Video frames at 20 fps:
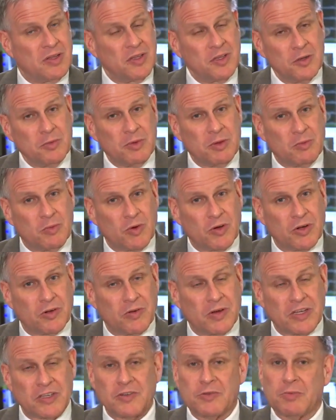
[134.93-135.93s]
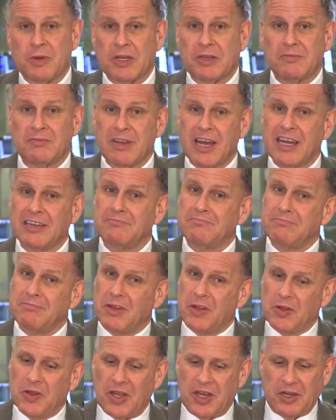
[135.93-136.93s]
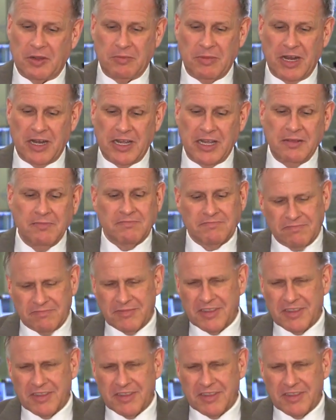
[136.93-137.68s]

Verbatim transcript: a little bit more aggressive, but not a lot of money,